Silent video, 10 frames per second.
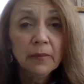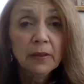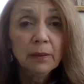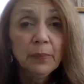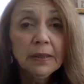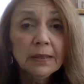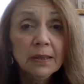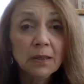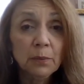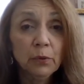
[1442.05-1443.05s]
The biggest
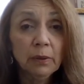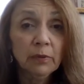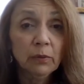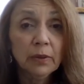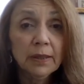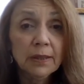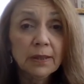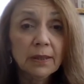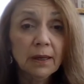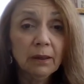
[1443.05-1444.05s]
disappointment was
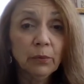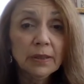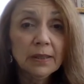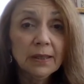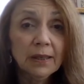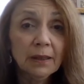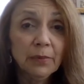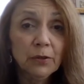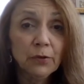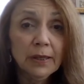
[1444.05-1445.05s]
I wasn't getting my
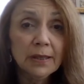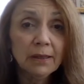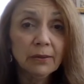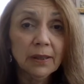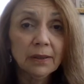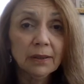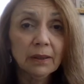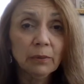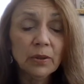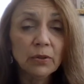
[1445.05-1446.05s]
drains out yet. I
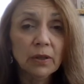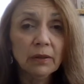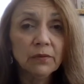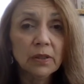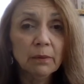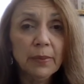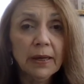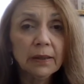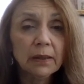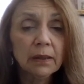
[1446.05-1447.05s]
was going to have to come back
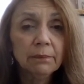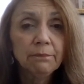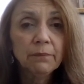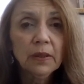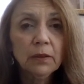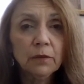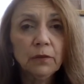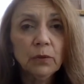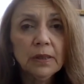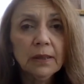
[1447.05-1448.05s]
in a
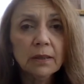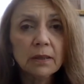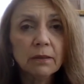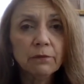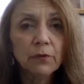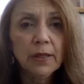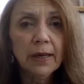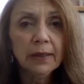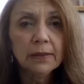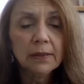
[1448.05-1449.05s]
few days for that.